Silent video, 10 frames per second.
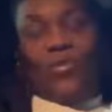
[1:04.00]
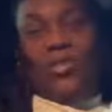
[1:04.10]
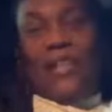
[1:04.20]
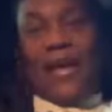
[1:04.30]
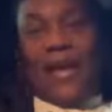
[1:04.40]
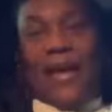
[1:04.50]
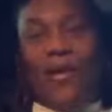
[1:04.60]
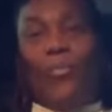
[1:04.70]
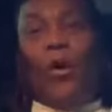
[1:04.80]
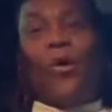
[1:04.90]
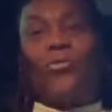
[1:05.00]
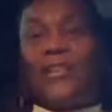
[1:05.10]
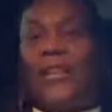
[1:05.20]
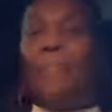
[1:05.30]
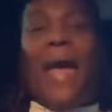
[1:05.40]
see that? Ain't no rose
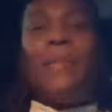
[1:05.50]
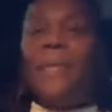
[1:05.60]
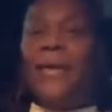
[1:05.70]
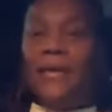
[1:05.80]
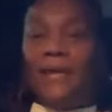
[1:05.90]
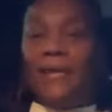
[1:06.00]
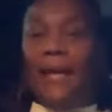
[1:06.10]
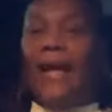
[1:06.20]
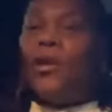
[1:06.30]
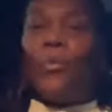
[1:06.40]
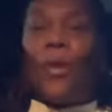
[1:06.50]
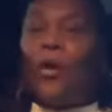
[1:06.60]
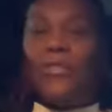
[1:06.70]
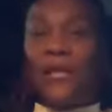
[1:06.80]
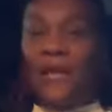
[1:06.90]
in here, baby. She just Ain't no
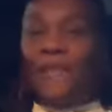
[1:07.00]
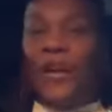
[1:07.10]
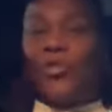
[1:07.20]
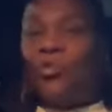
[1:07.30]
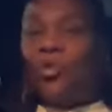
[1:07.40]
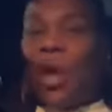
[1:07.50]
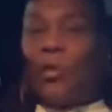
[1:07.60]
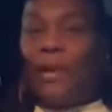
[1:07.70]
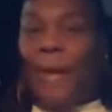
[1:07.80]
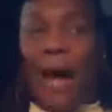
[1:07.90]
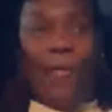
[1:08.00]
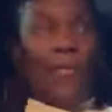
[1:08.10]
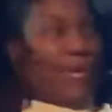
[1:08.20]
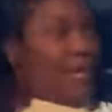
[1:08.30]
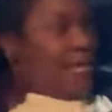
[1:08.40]
rose in here. Fuck is you talking about?
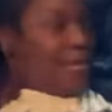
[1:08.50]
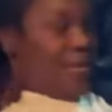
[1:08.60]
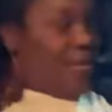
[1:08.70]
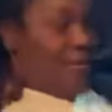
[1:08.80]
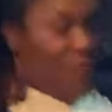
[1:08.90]
She just unzipped her